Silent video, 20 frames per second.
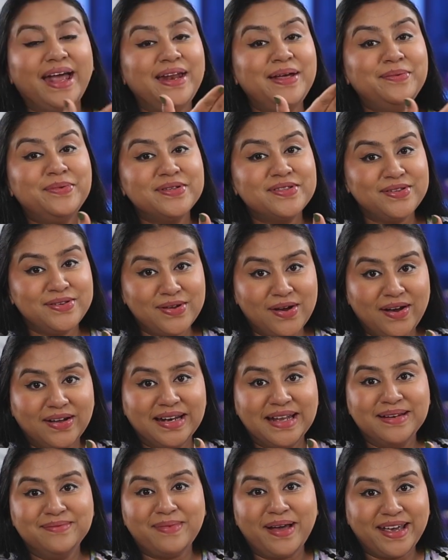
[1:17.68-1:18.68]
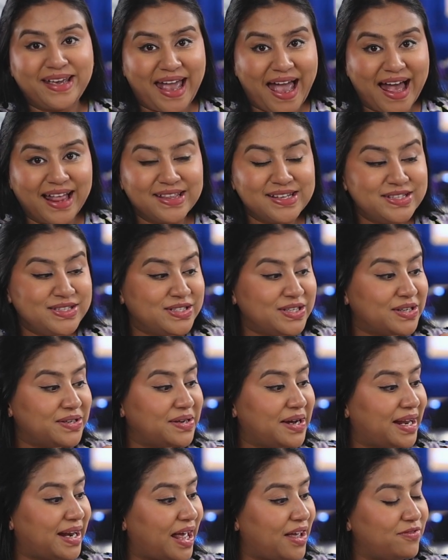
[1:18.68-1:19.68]
and it was not in my calendar,
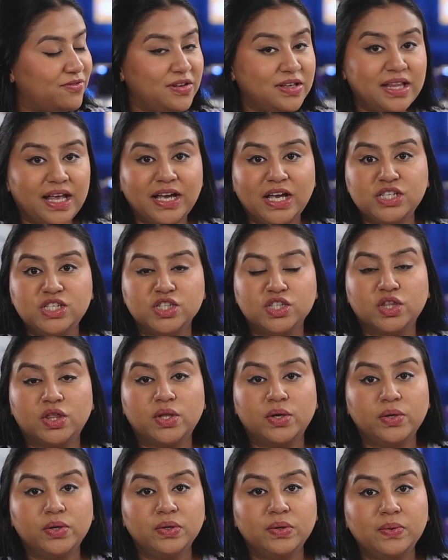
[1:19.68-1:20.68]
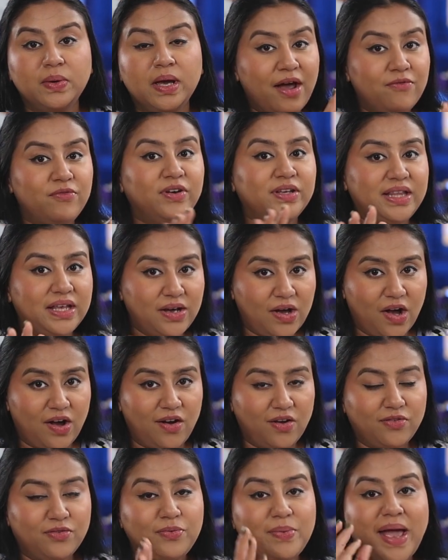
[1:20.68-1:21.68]
and I feel like it just threw everything
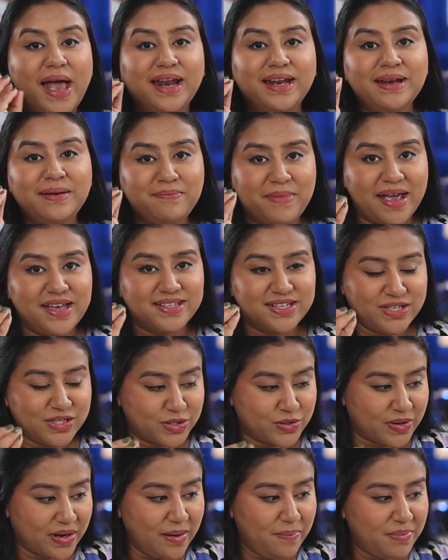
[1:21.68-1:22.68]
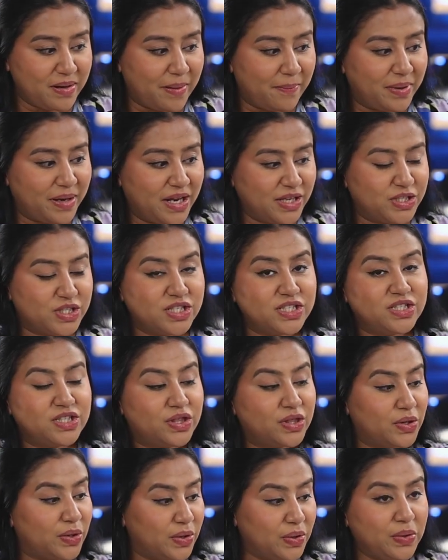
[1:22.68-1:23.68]
off. We had an amazing trip, but it
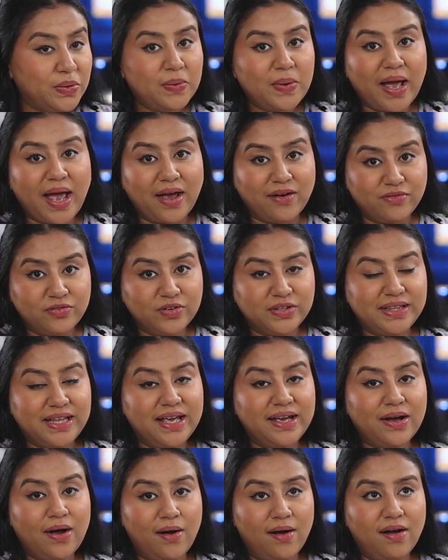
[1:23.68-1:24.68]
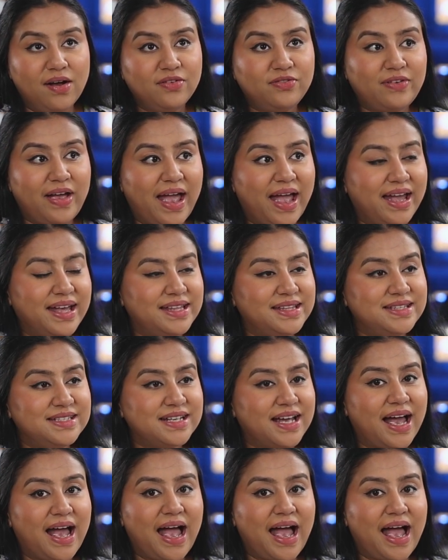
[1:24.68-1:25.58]
just threw everything off. And